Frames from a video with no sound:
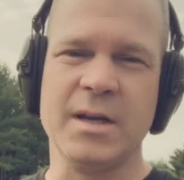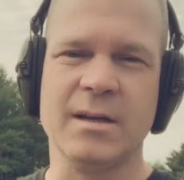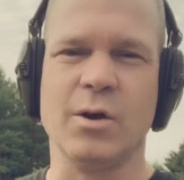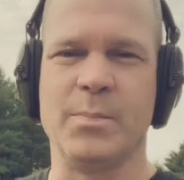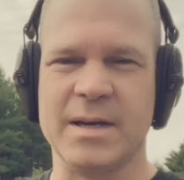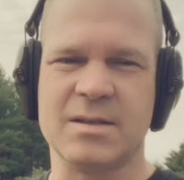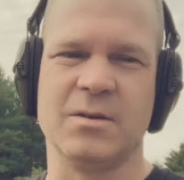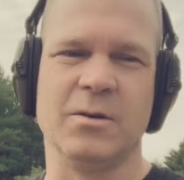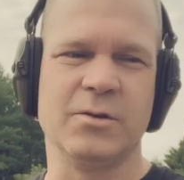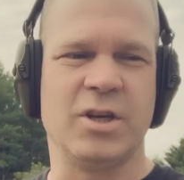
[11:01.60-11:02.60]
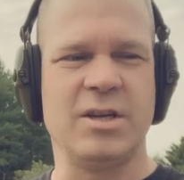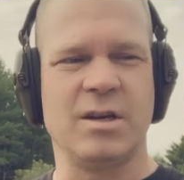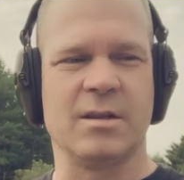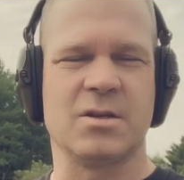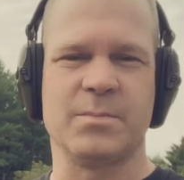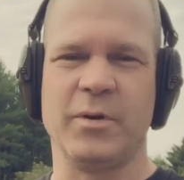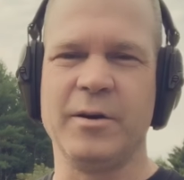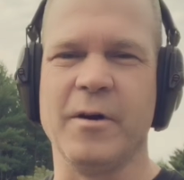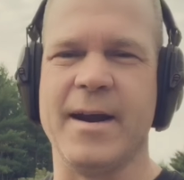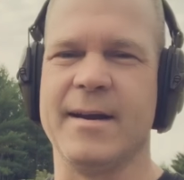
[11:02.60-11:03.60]
your pistol, changing the spring
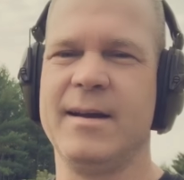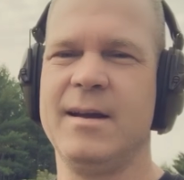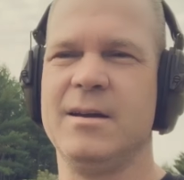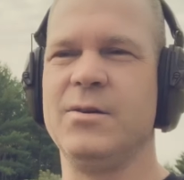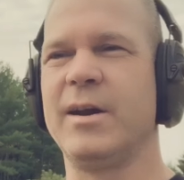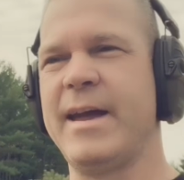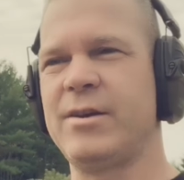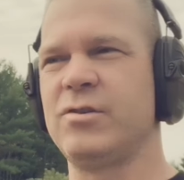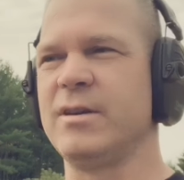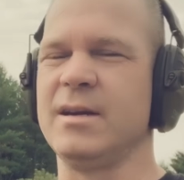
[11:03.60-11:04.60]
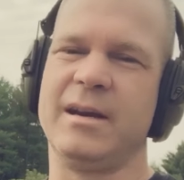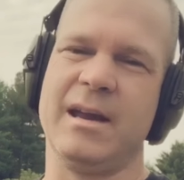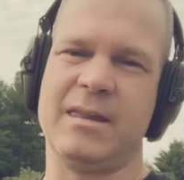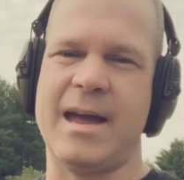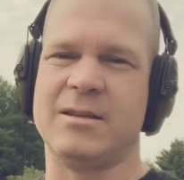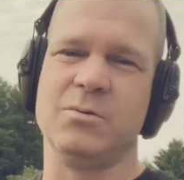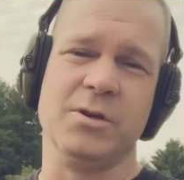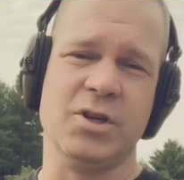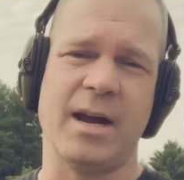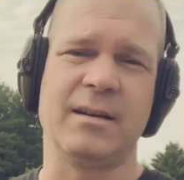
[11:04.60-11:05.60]
rate, you can actually get that to
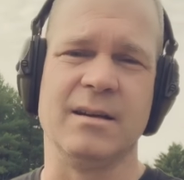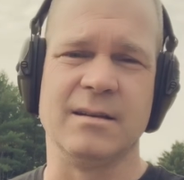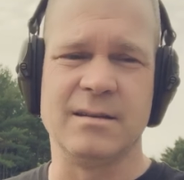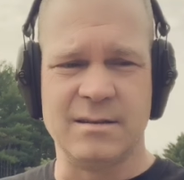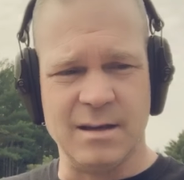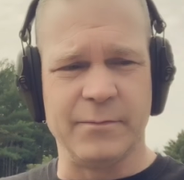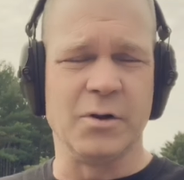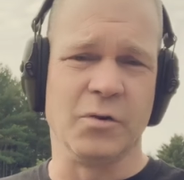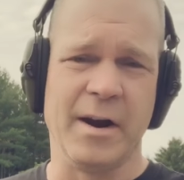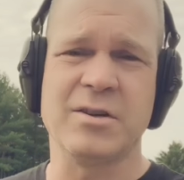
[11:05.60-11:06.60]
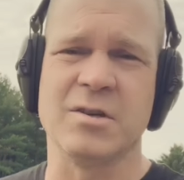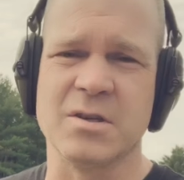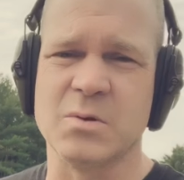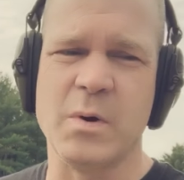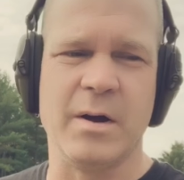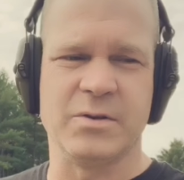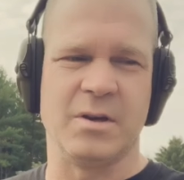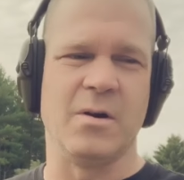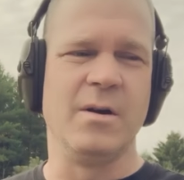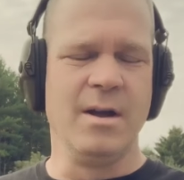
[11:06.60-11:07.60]
eject in different directions as well.
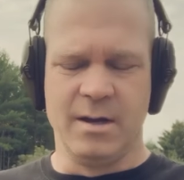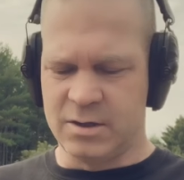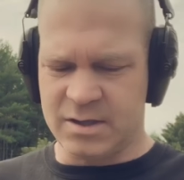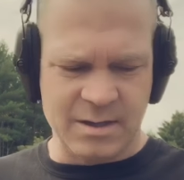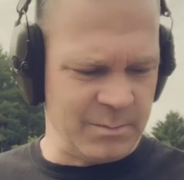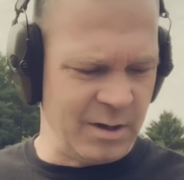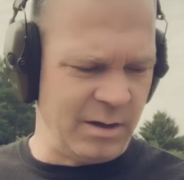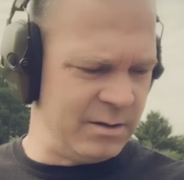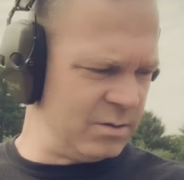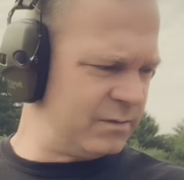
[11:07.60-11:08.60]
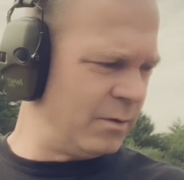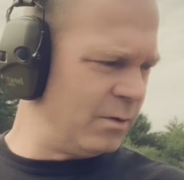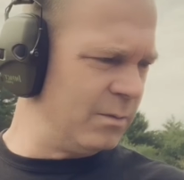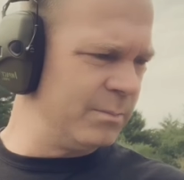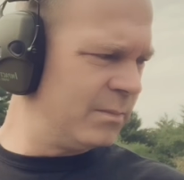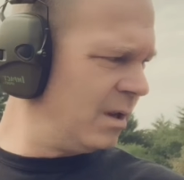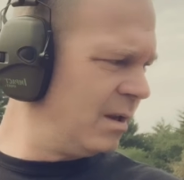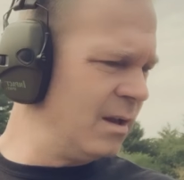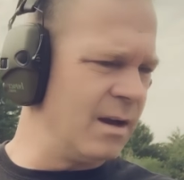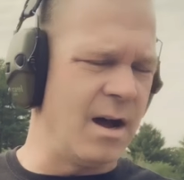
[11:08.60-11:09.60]
So just some little useful
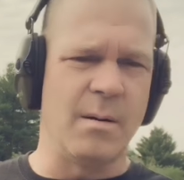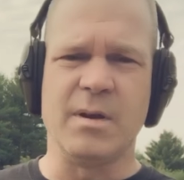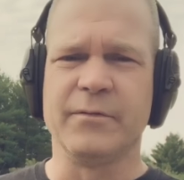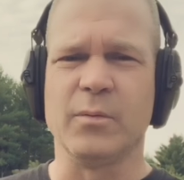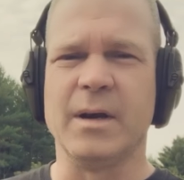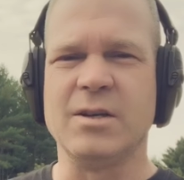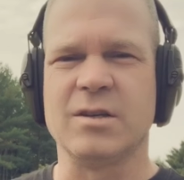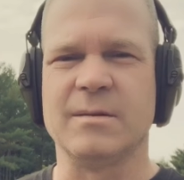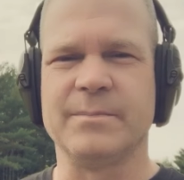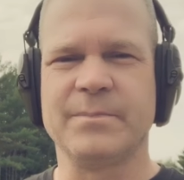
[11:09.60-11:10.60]
information